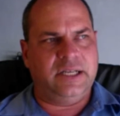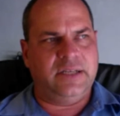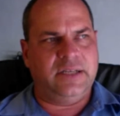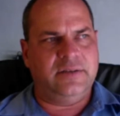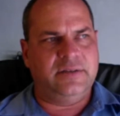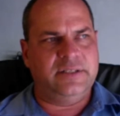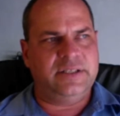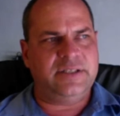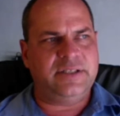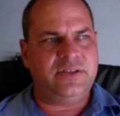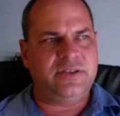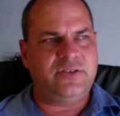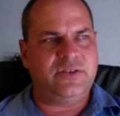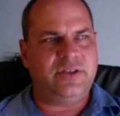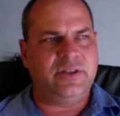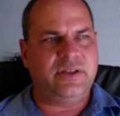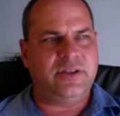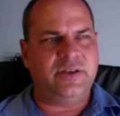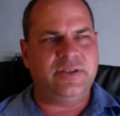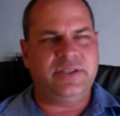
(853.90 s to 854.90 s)
dysentery
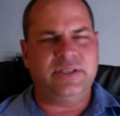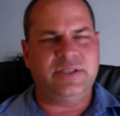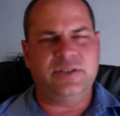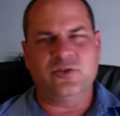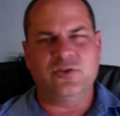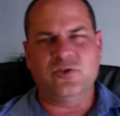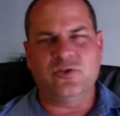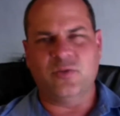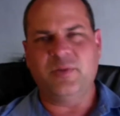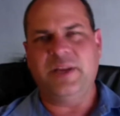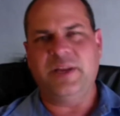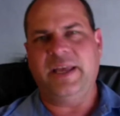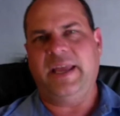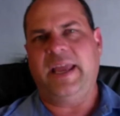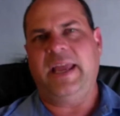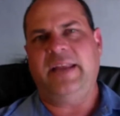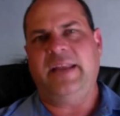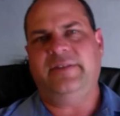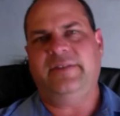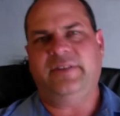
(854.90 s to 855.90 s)
and those things normally
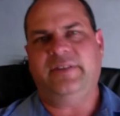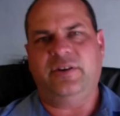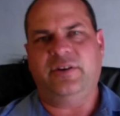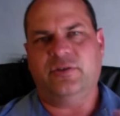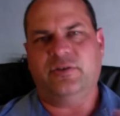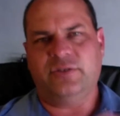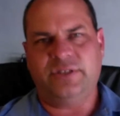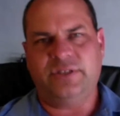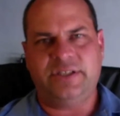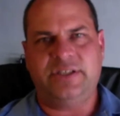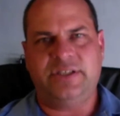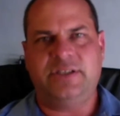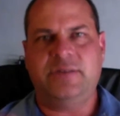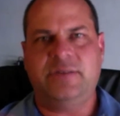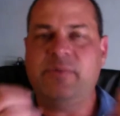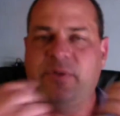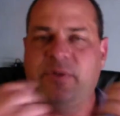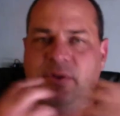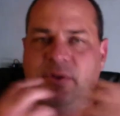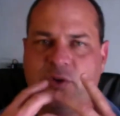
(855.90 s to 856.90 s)
enter your system
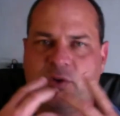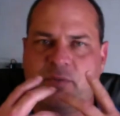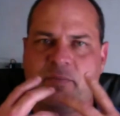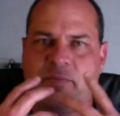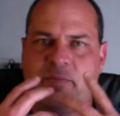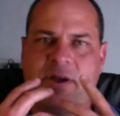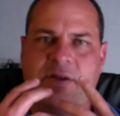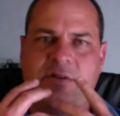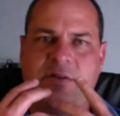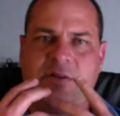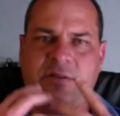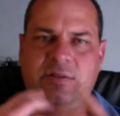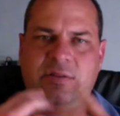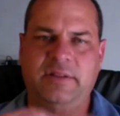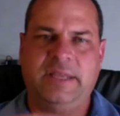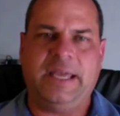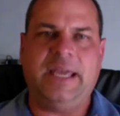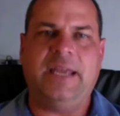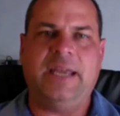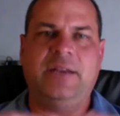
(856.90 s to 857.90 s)
through your mouth,
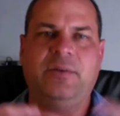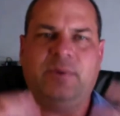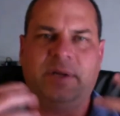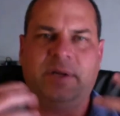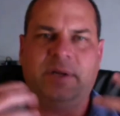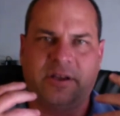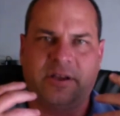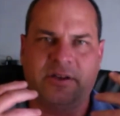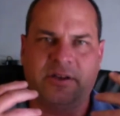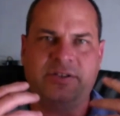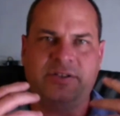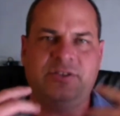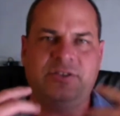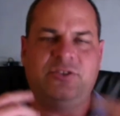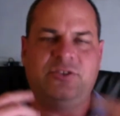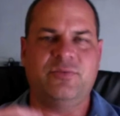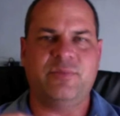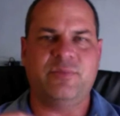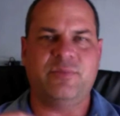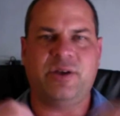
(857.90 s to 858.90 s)
and what goes into
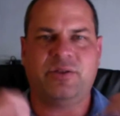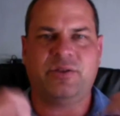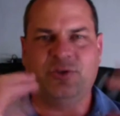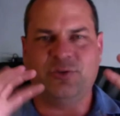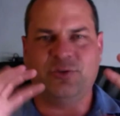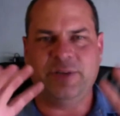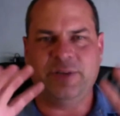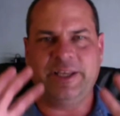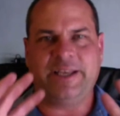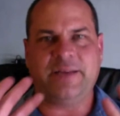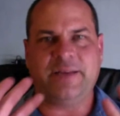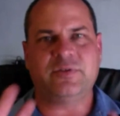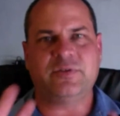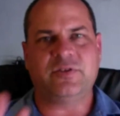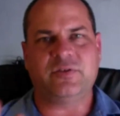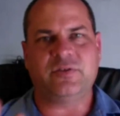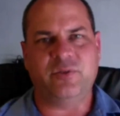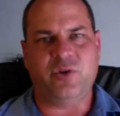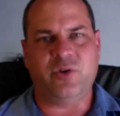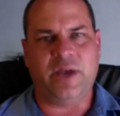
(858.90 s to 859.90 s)
your mouth normally comes
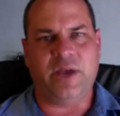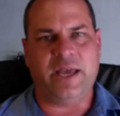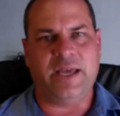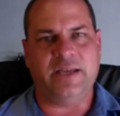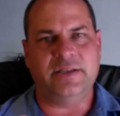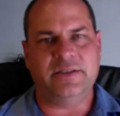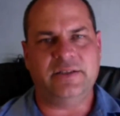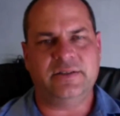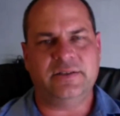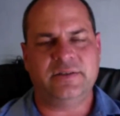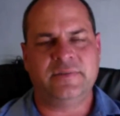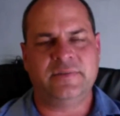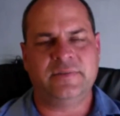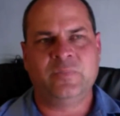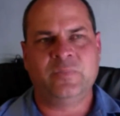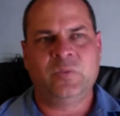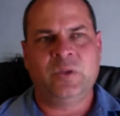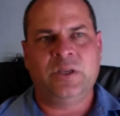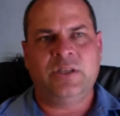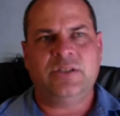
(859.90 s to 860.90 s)
from your hands.
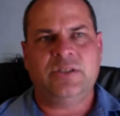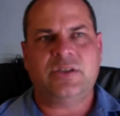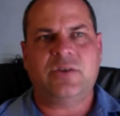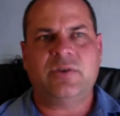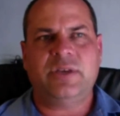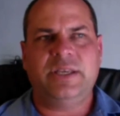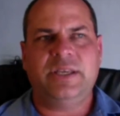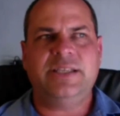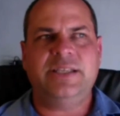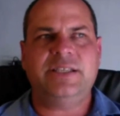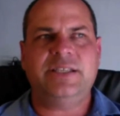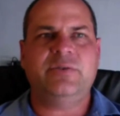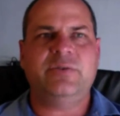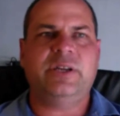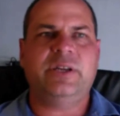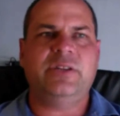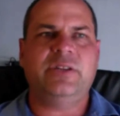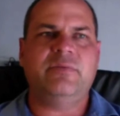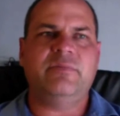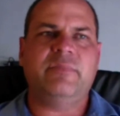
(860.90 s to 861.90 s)
So an easy way
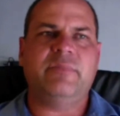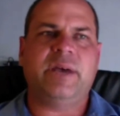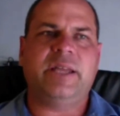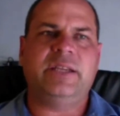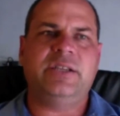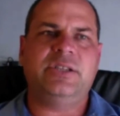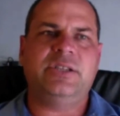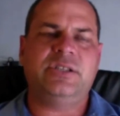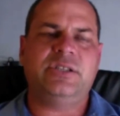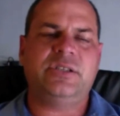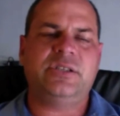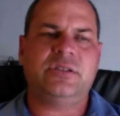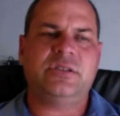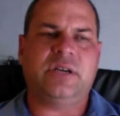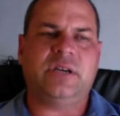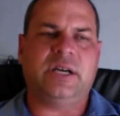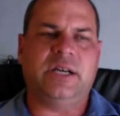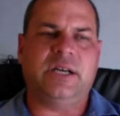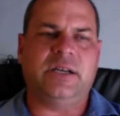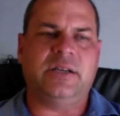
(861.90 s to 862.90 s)
to manage
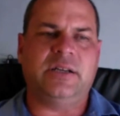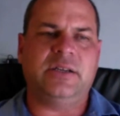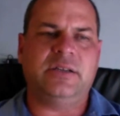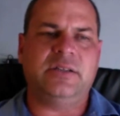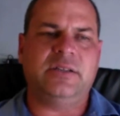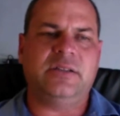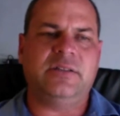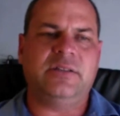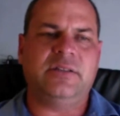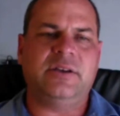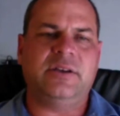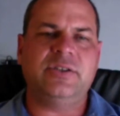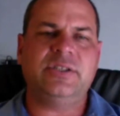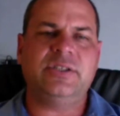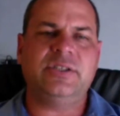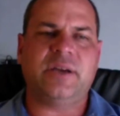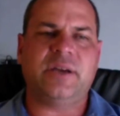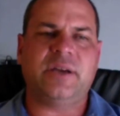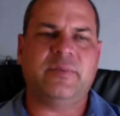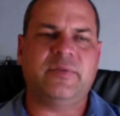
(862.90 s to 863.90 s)
those
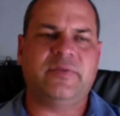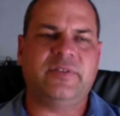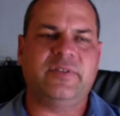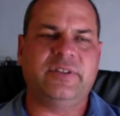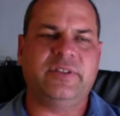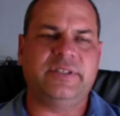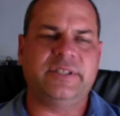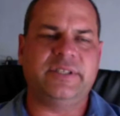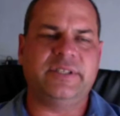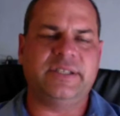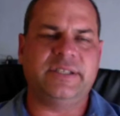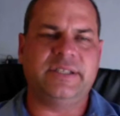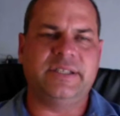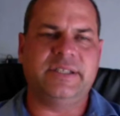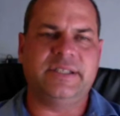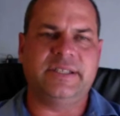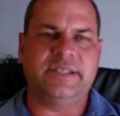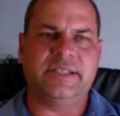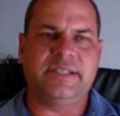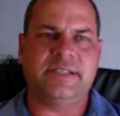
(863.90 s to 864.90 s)
type of illness and
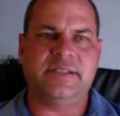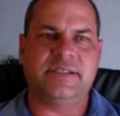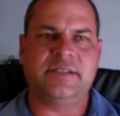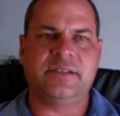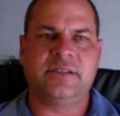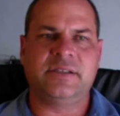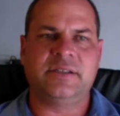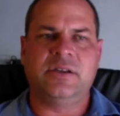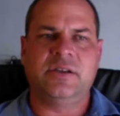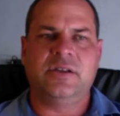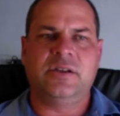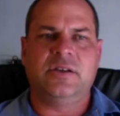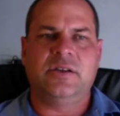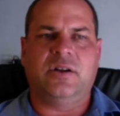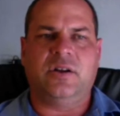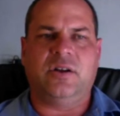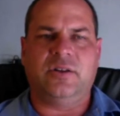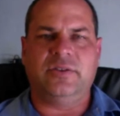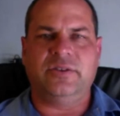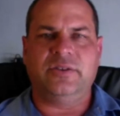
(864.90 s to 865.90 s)
diseases
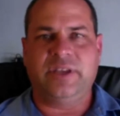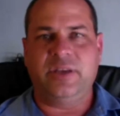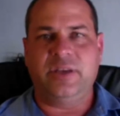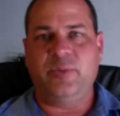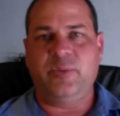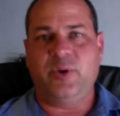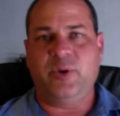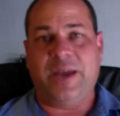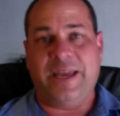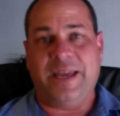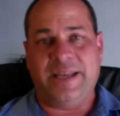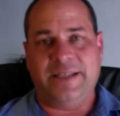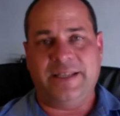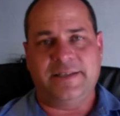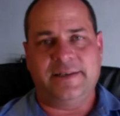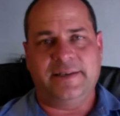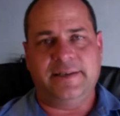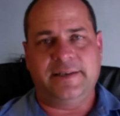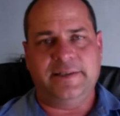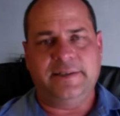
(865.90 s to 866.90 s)
are to keep your hands
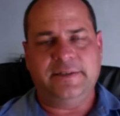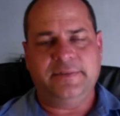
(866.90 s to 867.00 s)
clean.